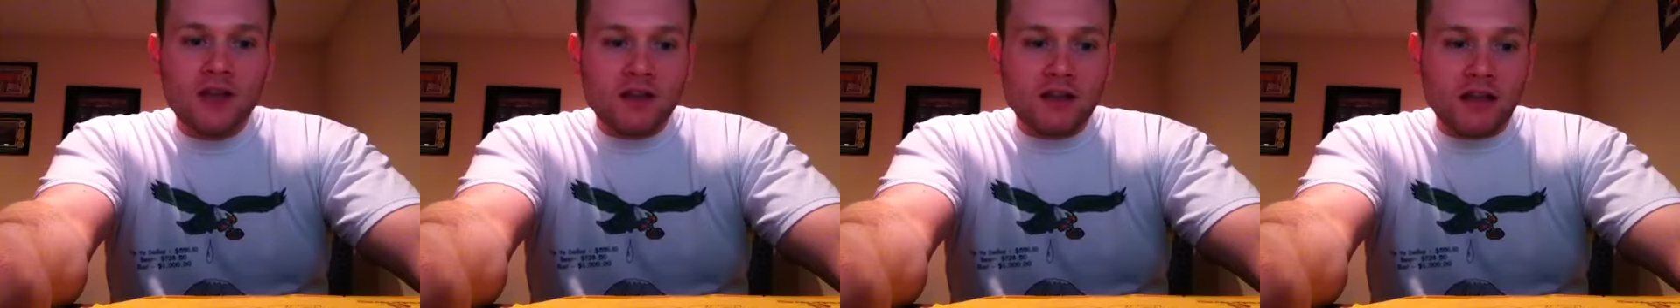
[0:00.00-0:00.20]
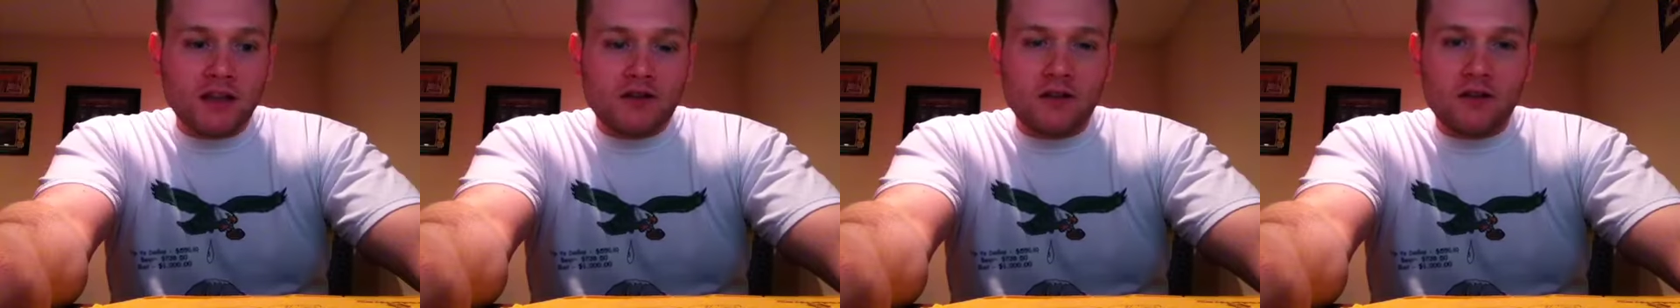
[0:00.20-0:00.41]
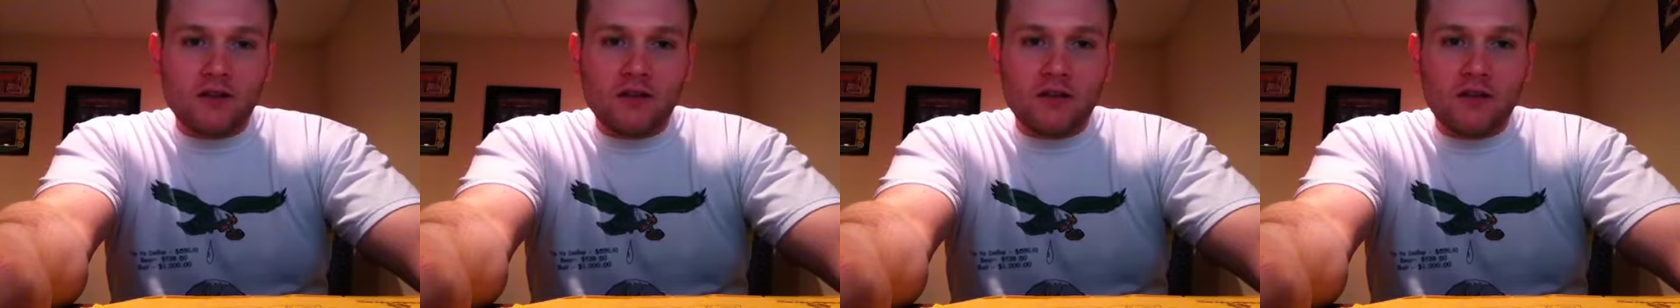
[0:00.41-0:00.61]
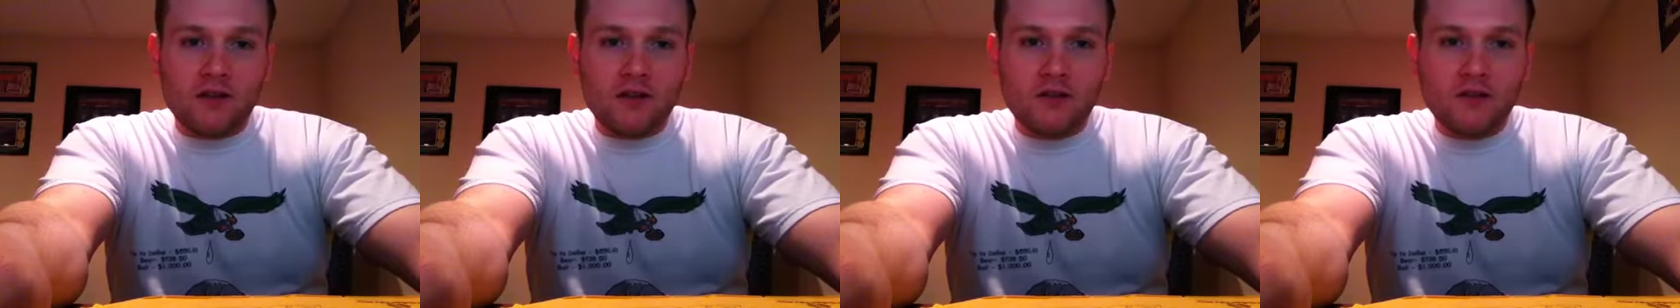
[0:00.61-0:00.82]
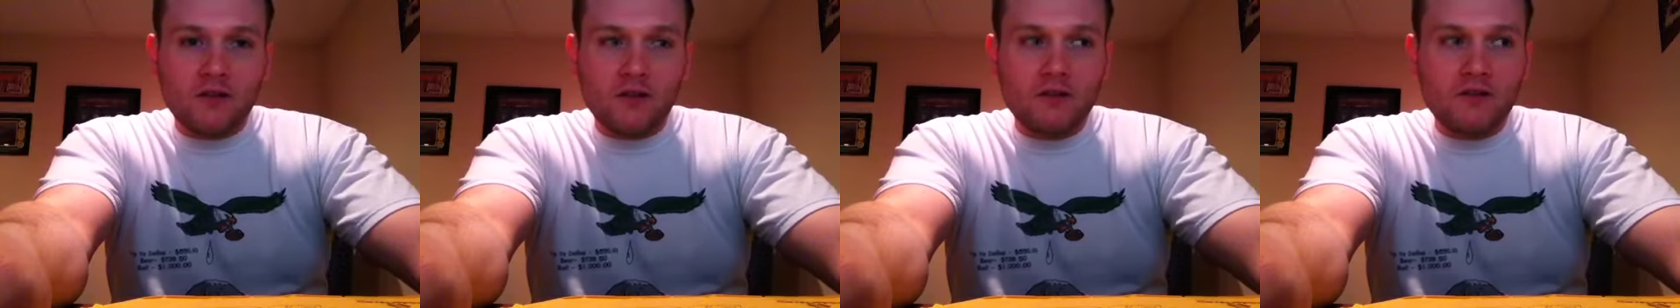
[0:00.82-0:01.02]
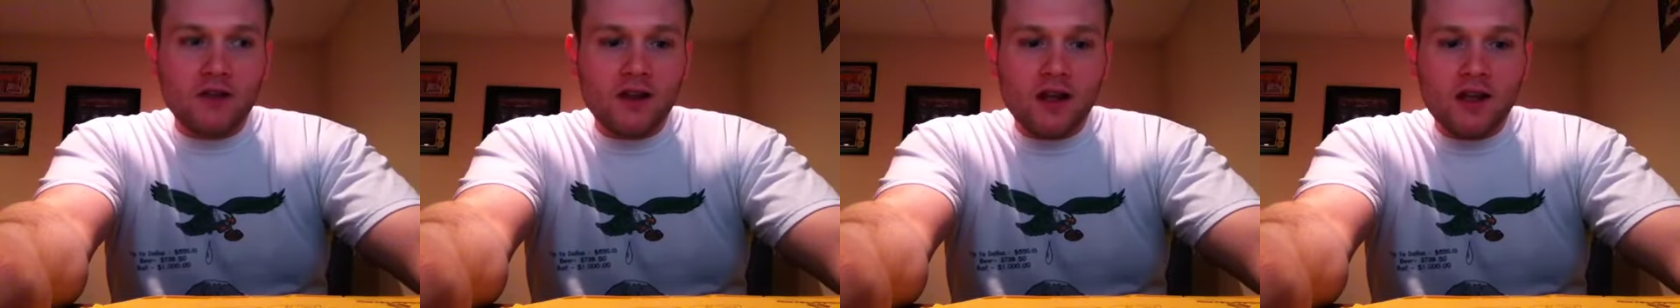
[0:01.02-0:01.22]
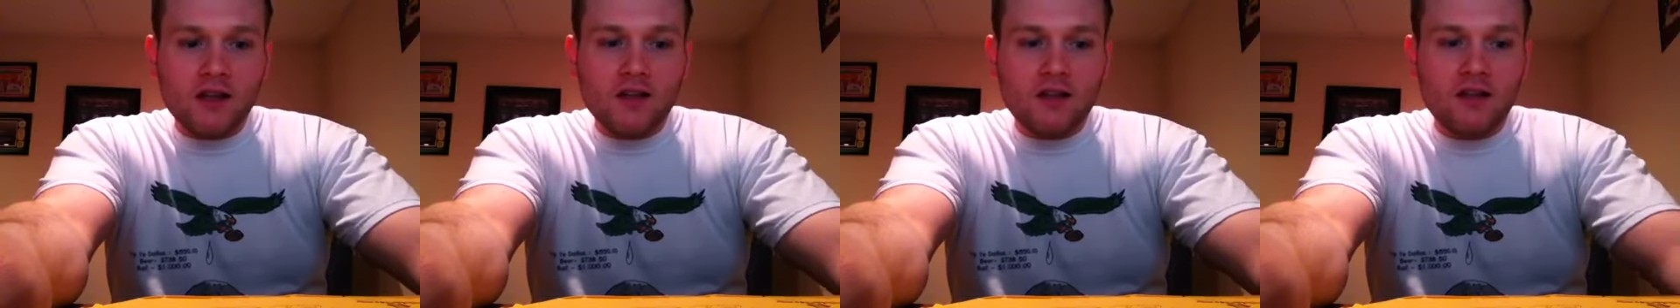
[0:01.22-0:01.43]
yeah, turning 32
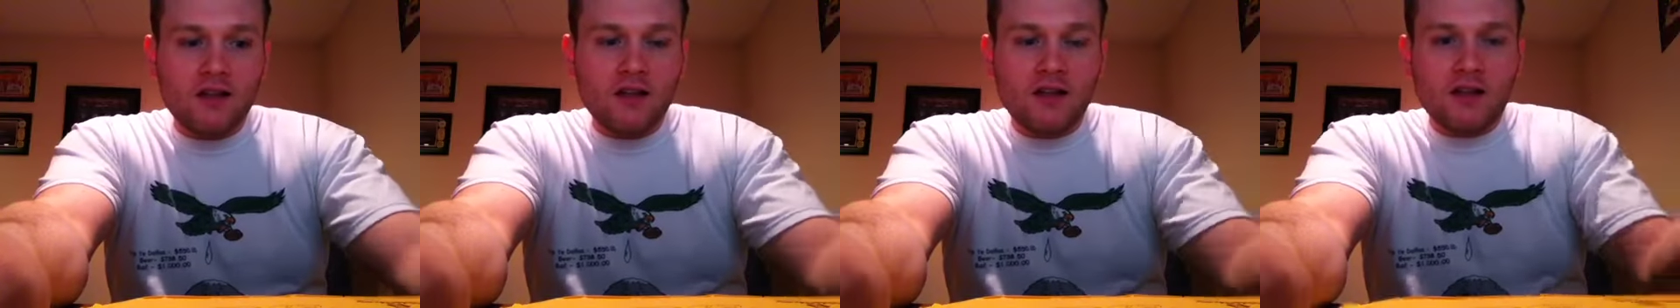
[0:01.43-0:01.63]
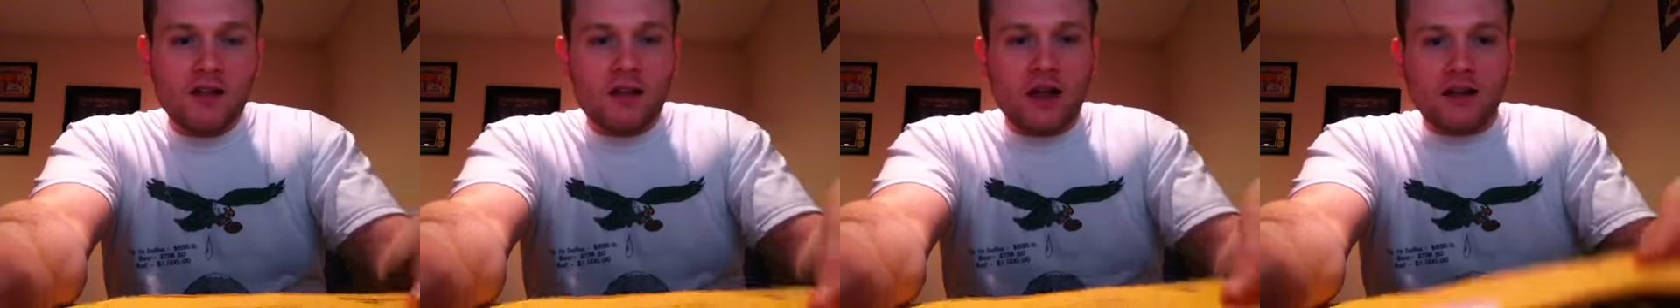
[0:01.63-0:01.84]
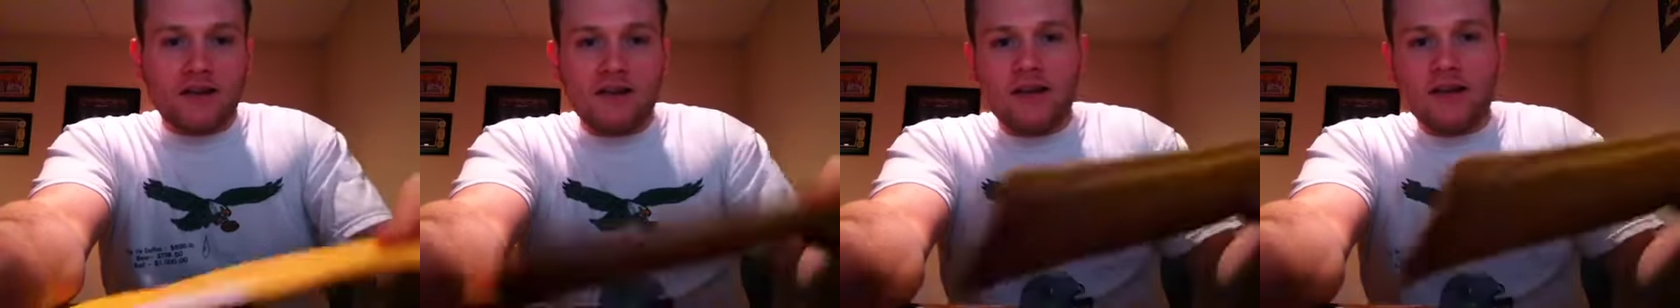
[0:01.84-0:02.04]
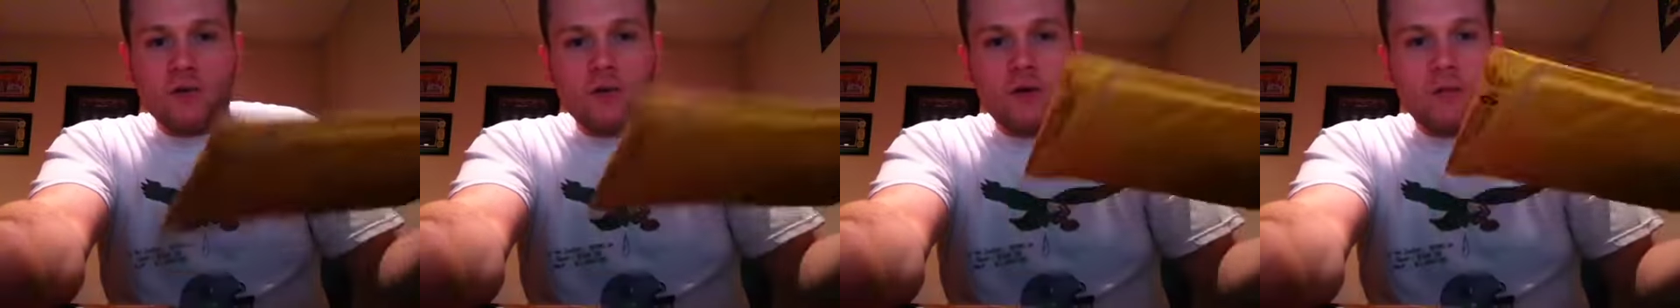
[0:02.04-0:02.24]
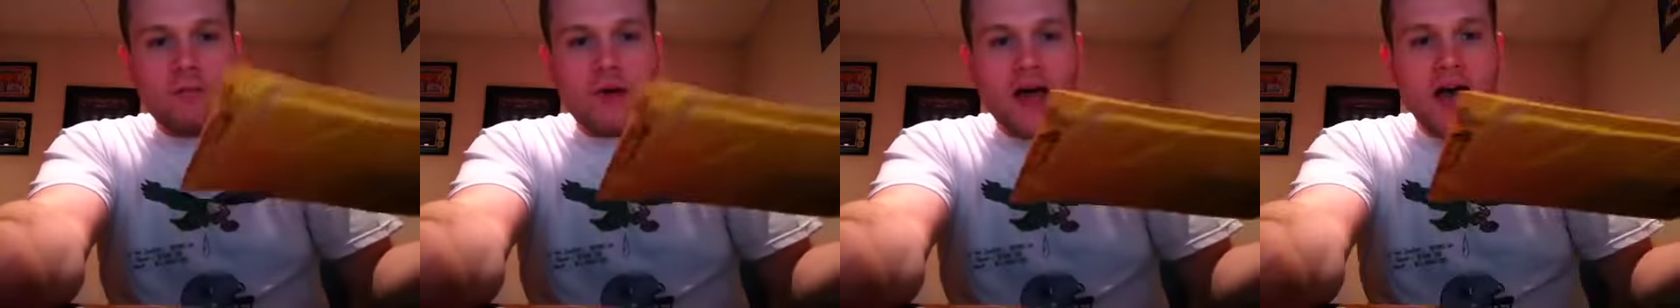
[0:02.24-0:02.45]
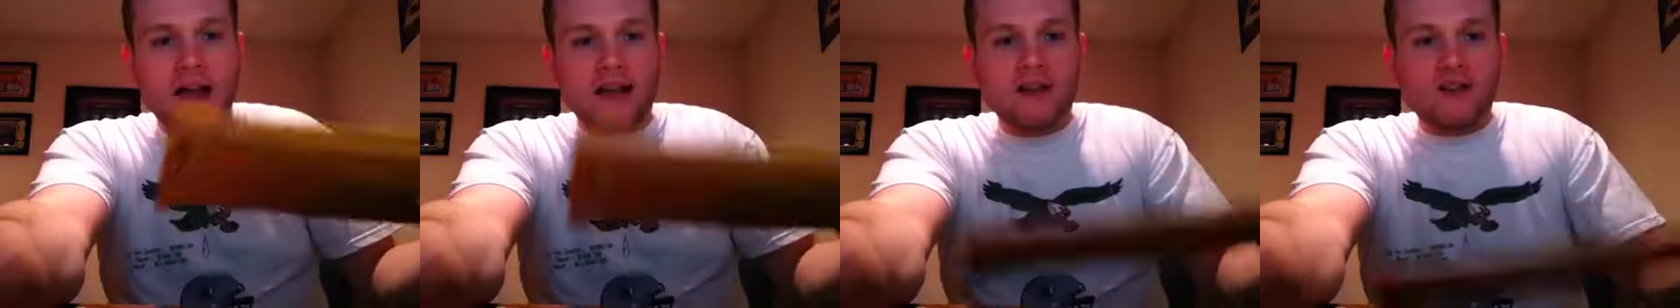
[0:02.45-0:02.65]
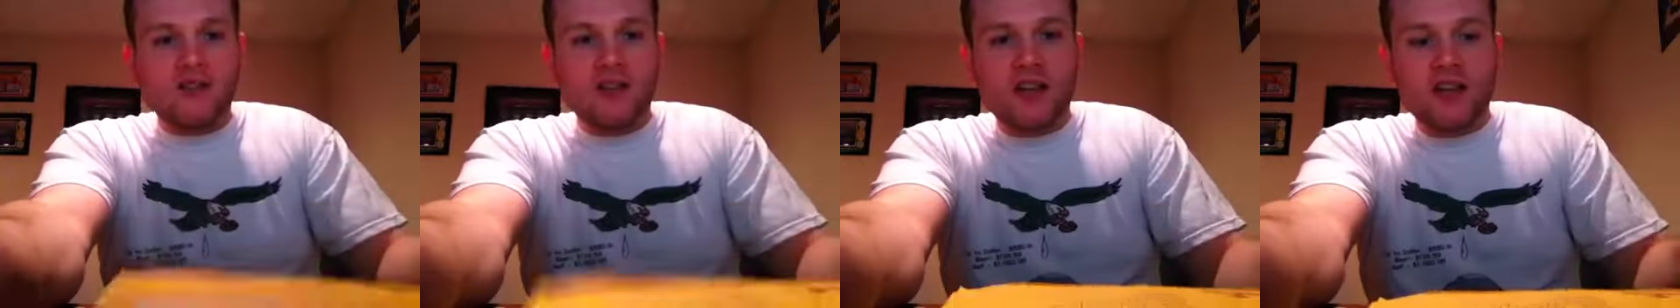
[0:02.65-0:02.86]
today. I did get one
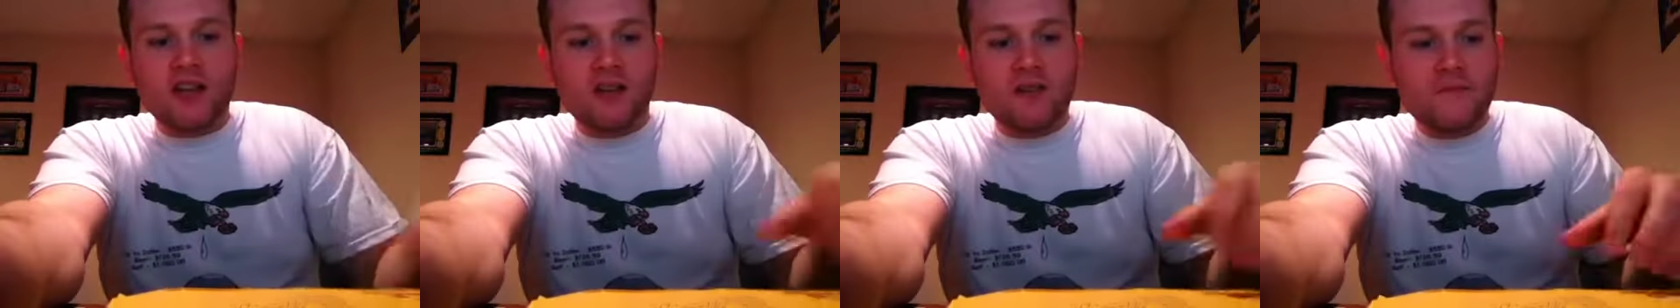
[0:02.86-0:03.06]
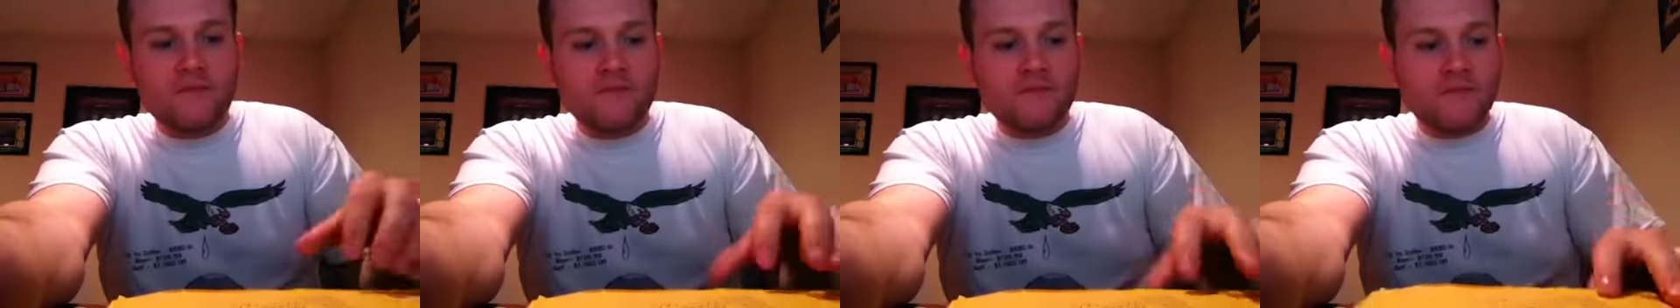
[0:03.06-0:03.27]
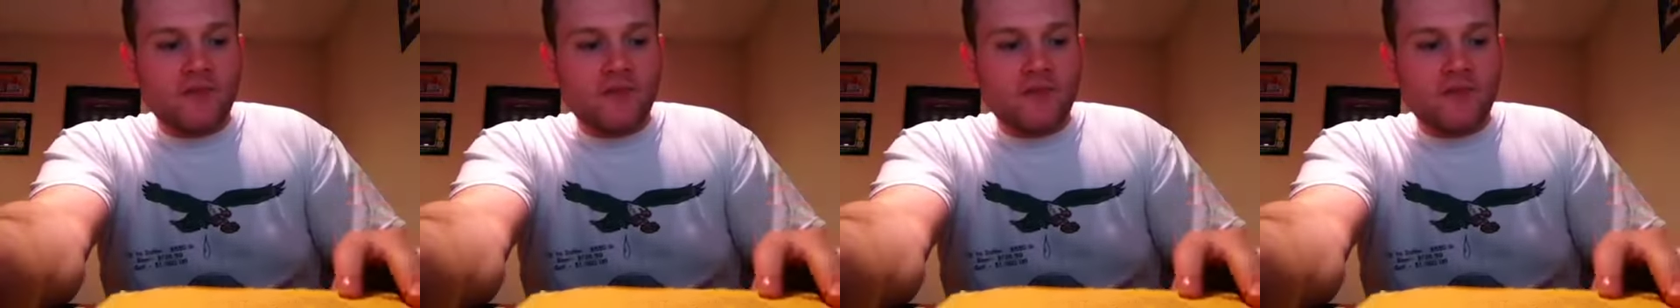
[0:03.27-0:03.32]
package in.